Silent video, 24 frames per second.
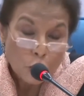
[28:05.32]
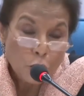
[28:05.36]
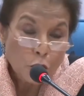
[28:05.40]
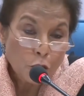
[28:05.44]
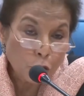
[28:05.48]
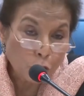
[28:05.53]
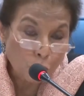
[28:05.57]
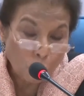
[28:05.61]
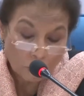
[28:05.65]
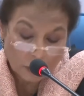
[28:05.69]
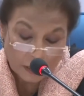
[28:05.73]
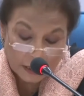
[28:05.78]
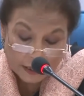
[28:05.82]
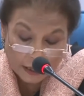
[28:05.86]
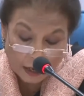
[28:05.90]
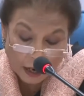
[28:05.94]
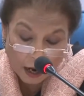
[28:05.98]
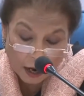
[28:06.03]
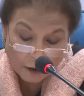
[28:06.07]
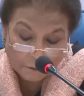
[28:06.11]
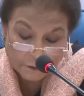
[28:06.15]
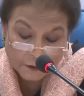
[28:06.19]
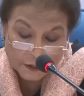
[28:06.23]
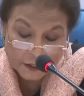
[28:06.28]
Shortly
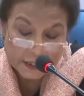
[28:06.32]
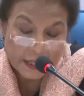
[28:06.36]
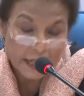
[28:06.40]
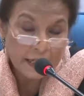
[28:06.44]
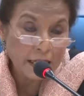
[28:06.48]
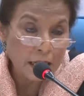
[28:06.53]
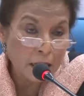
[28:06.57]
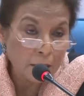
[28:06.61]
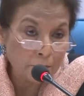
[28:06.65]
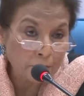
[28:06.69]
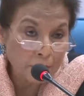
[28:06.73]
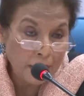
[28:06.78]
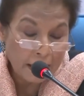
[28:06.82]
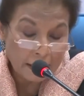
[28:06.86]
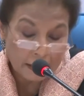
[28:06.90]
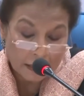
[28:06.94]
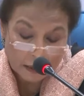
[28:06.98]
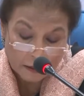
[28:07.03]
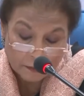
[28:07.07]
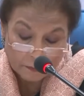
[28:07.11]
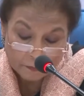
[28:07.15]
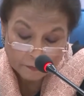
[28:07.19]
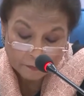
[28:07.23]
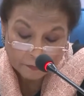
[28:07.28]
after taking
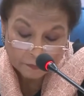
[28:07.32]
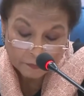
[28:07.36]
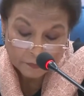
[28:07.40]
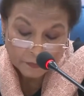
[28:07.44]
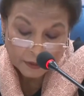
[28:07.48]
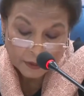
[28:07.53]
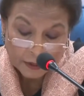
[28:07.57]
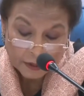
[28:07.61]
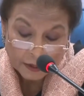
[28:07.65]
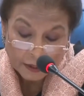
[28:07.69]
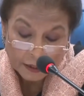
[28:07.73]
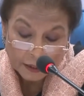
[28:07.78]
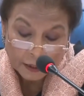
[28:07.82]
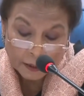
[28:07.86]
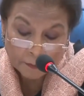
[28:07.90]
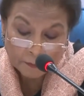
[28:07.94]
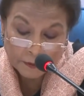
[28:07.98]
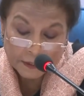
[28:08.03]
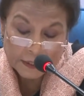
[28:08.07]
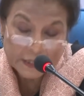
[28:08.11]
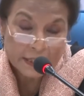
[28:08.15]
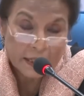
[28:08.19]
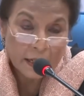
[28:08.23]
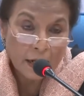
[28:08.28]
power, the
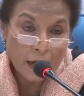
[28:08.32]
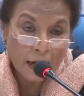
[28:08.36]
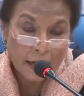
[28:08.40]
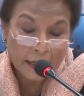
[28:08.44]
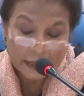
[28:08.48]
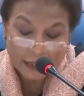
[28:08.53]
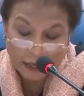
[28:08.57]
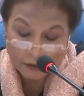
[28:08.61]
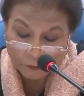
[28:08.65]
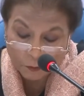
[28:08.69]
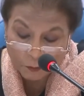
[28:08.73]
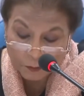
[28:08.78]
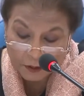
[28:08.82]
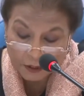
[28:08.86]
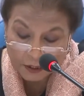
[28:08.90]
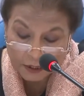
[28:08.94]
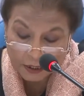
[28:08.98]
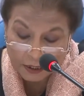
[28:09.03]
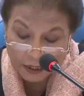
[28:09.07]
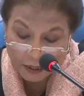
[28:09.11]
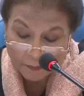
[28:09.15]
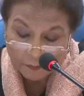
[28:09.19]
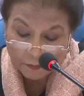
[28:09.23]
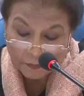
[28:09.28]
PTI
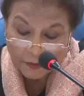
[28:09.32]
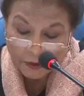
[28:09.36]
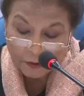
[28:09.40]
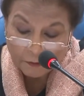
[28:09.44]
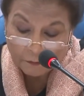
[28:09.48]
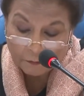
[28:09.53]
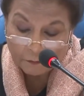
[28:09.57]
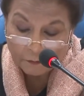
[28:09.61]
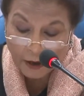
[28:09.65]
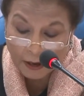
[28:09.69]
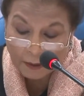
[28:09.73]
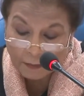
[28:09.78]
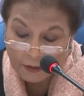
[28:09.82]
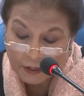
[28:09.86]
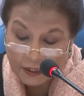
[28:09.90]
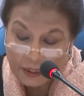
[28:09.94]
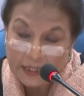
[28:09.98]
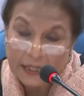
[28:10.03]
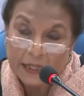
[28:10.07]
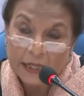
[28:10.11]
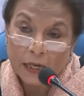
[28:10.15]
government famously